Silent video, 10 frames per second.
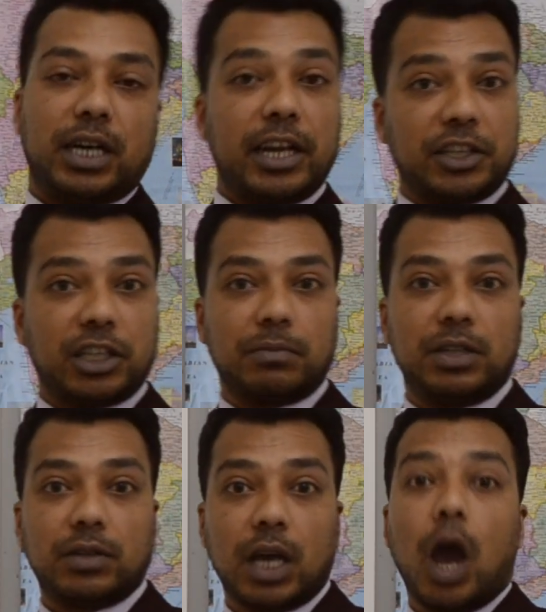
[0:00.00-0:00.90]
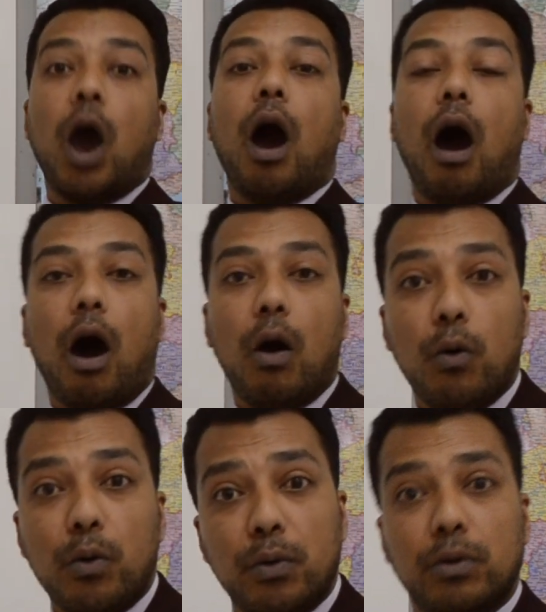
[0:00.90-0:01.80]
Correction means
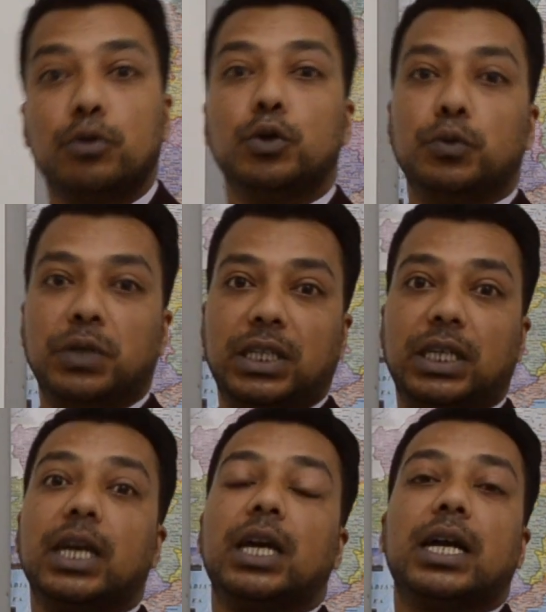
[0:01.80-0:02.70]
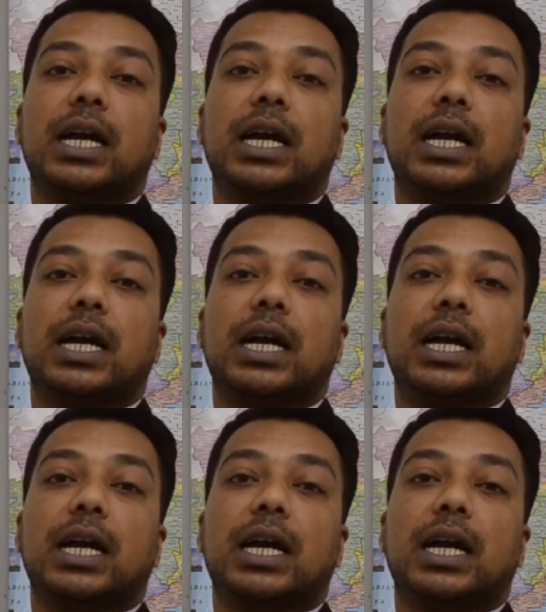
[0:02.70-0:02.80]
how do we